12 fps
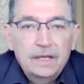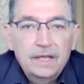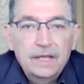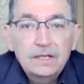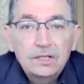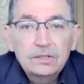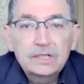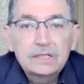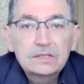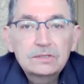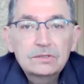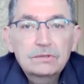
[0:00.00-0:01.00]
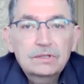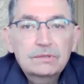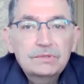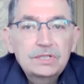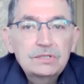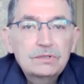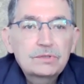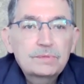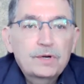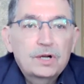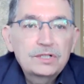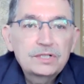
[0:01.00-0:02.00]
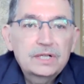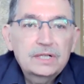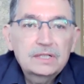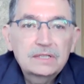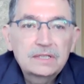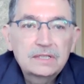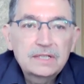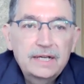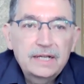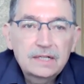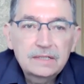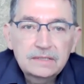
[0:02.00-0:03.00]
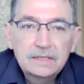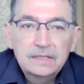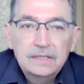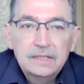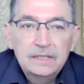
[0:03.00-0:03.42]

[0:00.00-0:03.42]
And he undertook a research project entitled